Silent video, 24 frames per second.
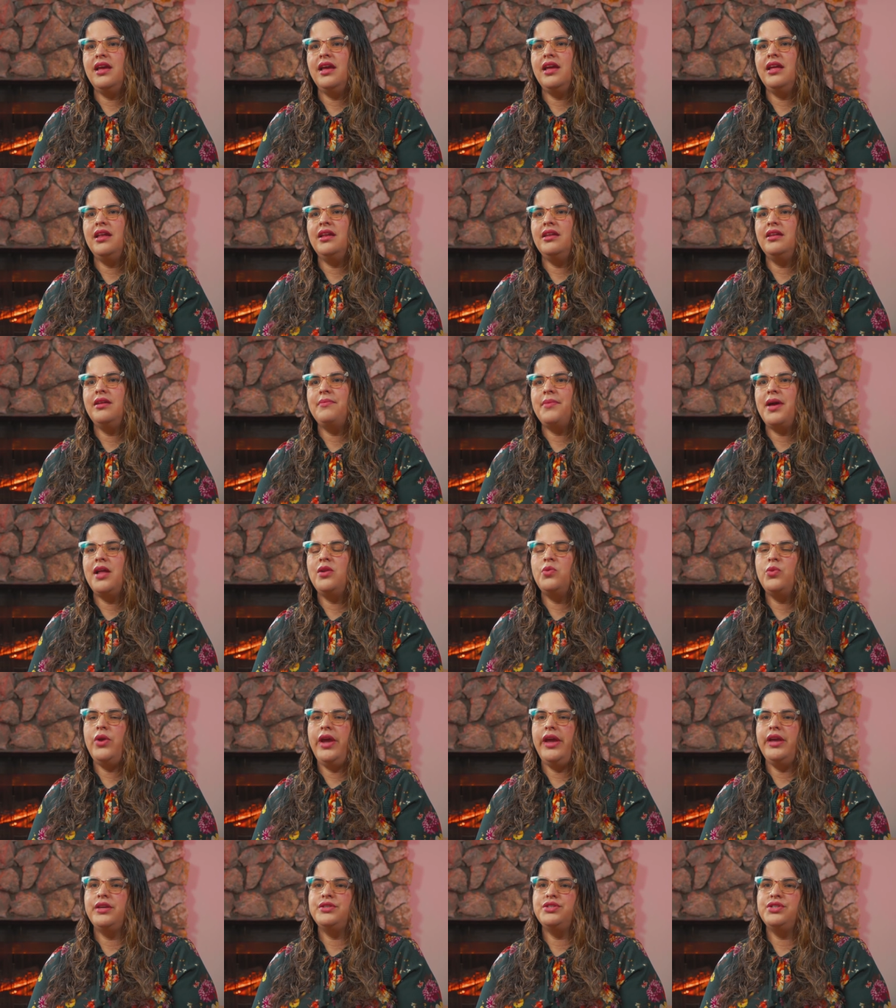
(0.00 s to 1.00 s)
and
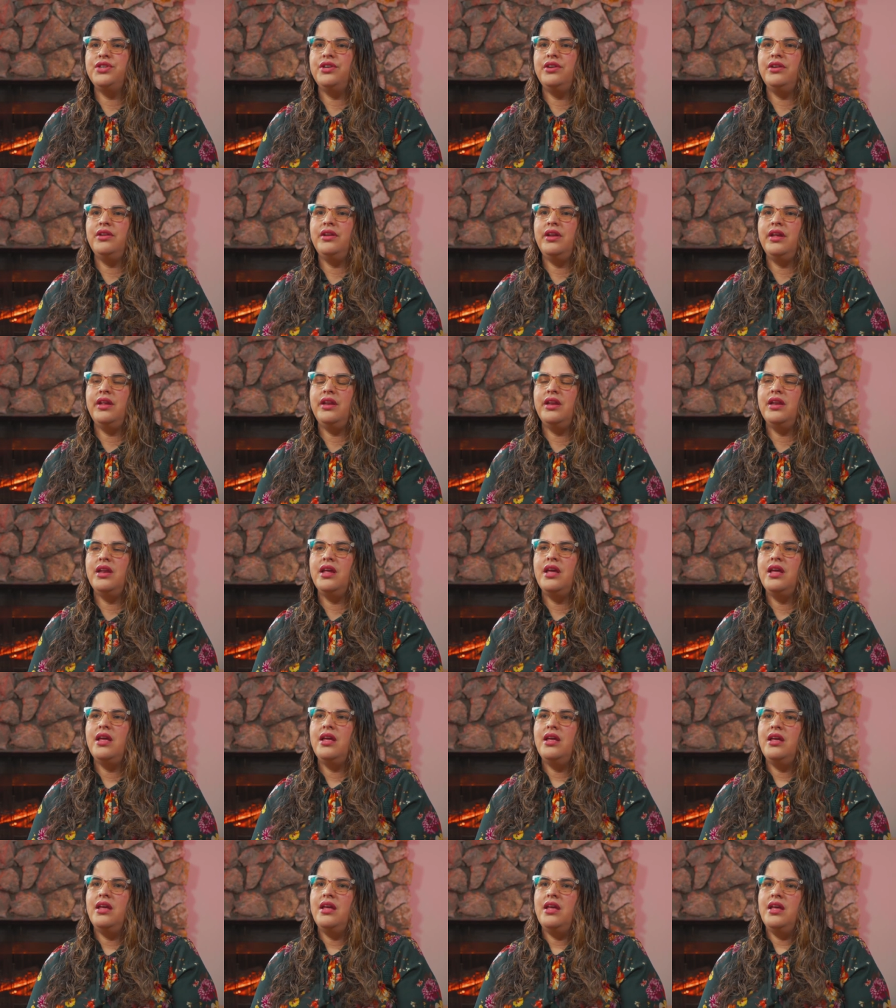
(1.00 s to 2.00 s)
evaluation, and,
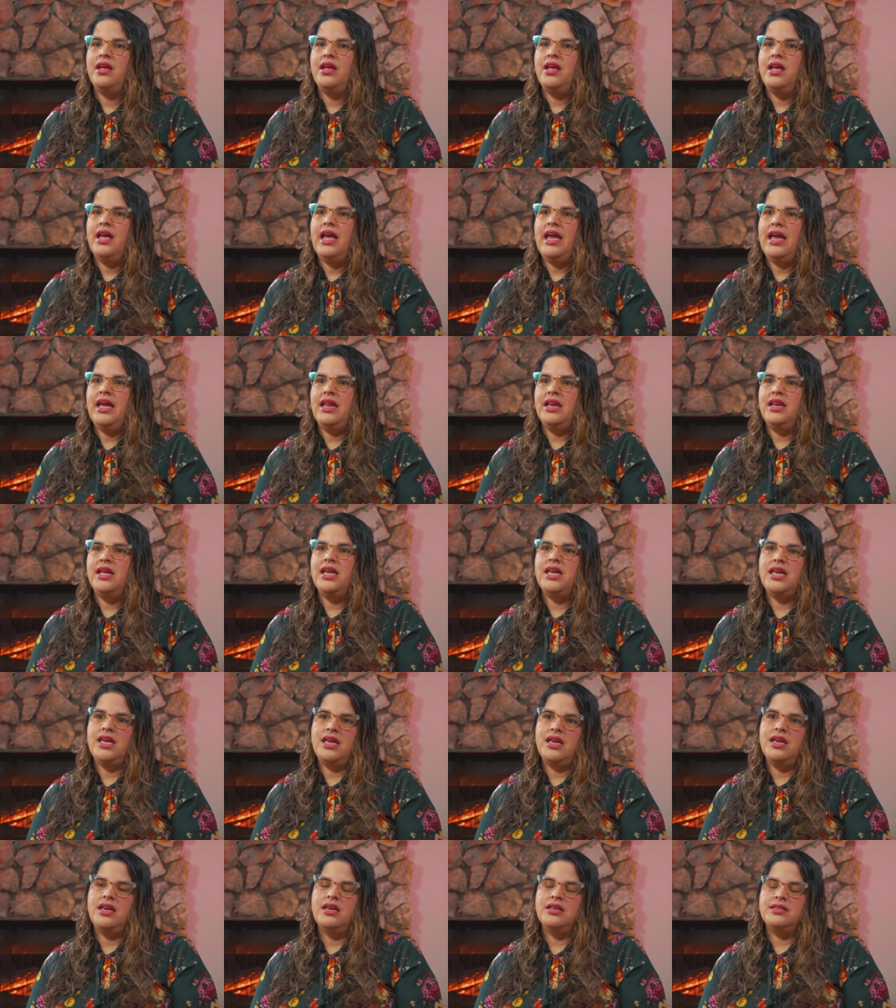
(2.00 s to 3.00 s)
and
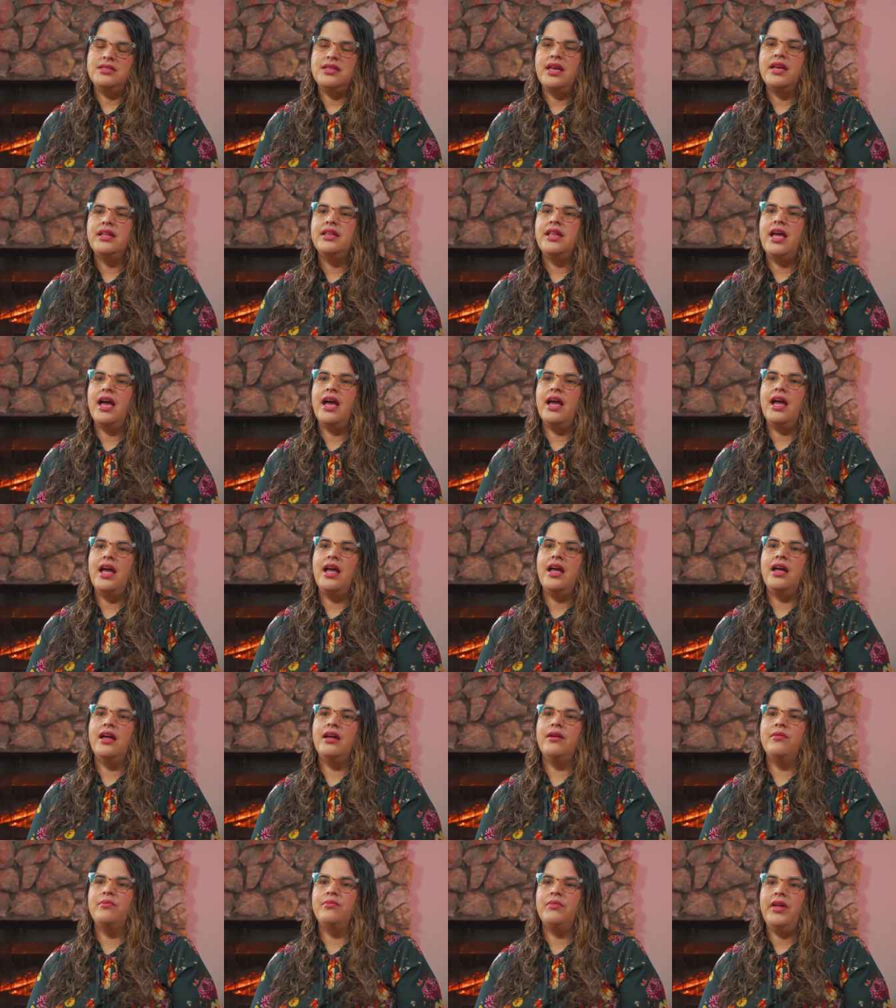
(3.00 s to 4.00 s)
he said that
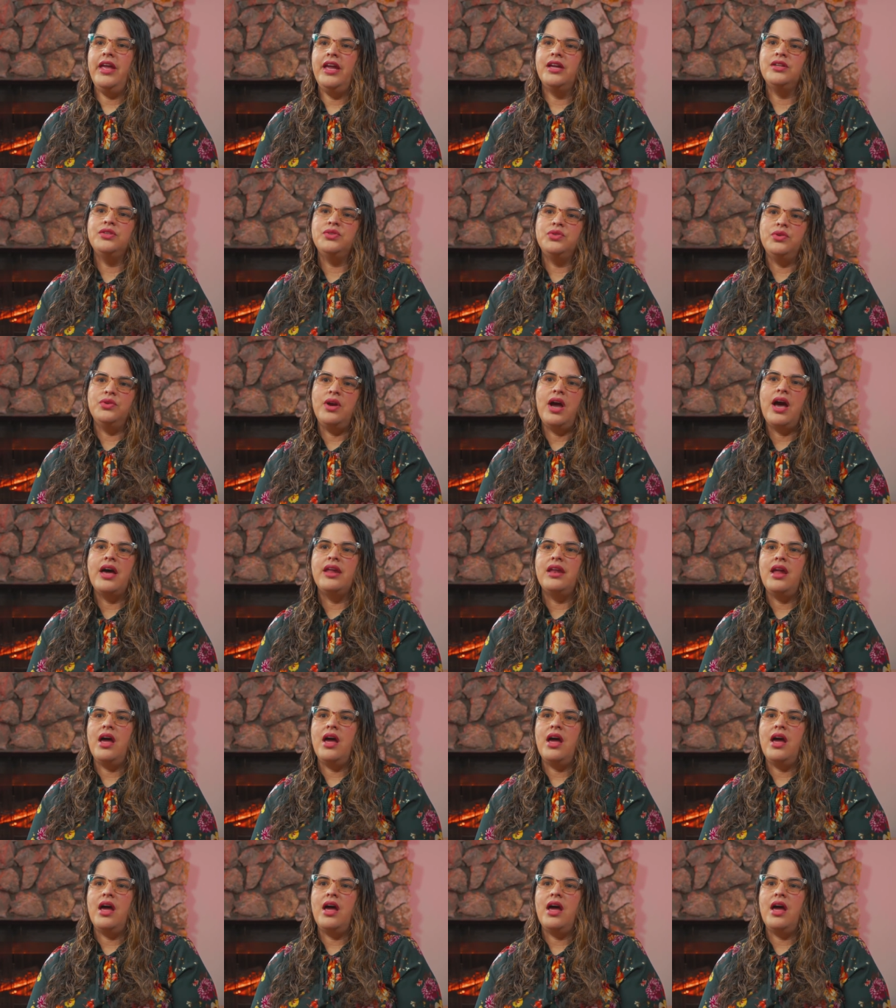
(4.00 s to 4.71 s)
um, Andrew had